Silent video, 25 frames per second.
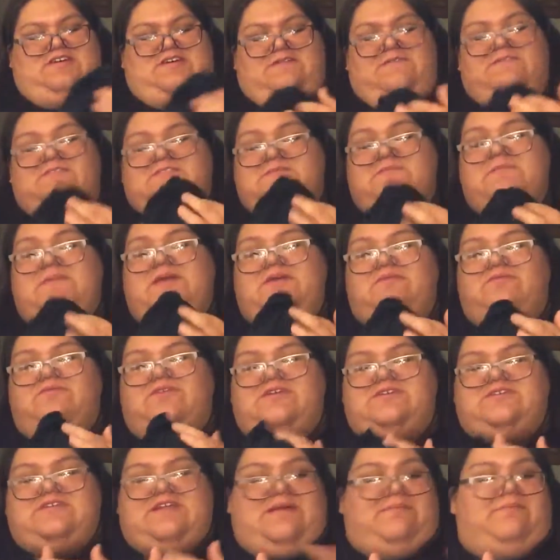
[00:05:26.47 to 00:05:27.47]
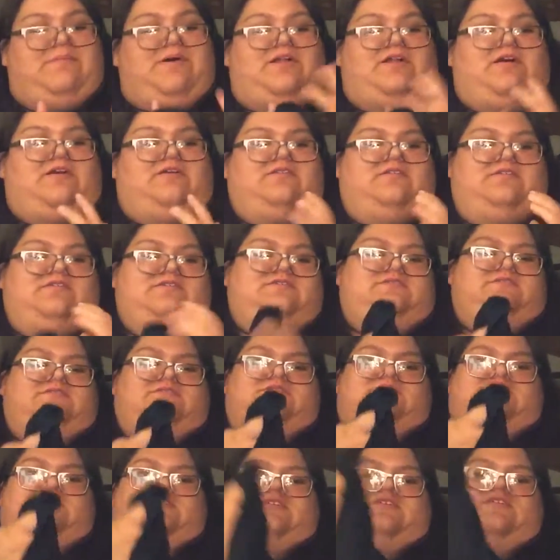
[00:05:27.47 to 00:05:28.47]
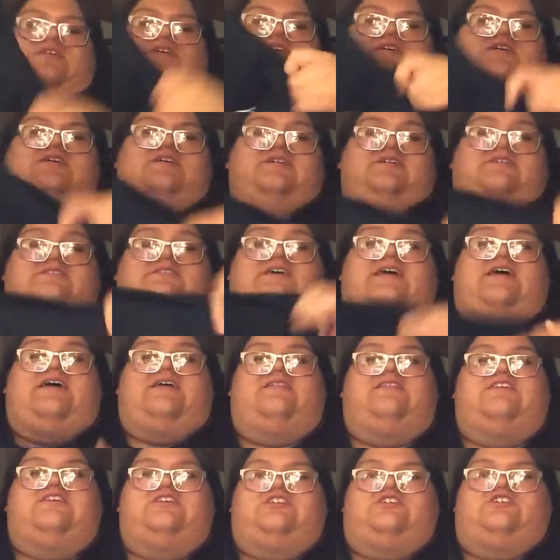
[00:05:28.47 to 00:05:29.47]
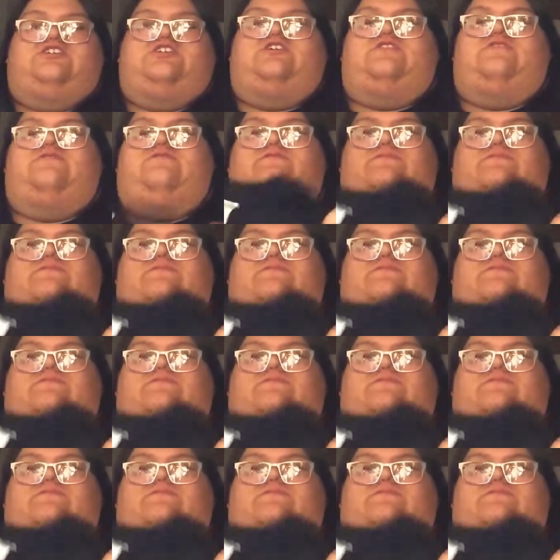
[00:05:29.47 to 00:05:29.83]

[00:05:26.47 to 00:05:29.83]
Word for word: That's the main reason I bought all this. Because they had this shirt.